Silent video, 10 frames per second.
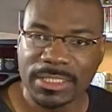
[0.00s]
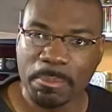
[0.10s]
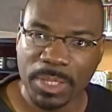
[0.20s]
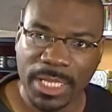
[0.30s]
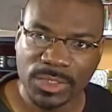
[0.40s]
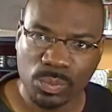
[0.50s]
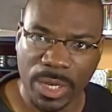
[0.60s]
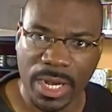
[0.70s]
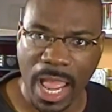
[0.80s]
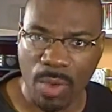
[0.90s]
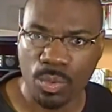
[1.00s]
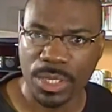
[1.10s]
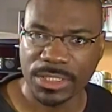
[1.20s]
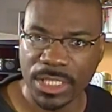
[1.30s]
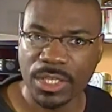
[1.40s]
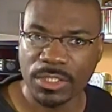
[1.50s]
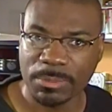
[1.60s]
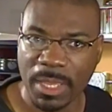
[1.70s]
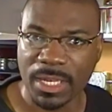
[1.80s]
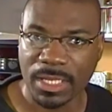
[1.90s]
it's a place where I want to
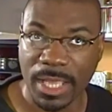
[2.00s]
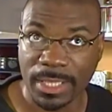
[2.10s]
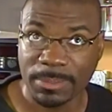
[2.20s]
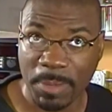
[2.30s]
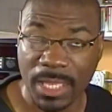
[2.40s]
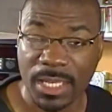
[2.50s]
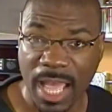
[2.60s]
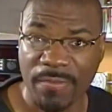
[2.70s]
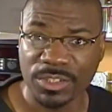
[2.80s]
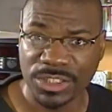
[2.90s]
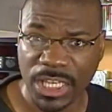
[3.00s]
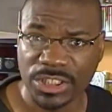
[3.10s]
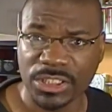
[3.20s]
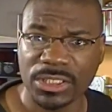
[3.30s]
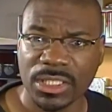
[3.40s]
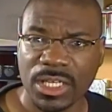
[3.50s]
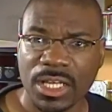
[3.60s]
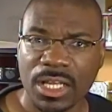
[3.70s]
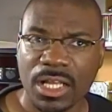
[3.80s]
continue to expand the conversation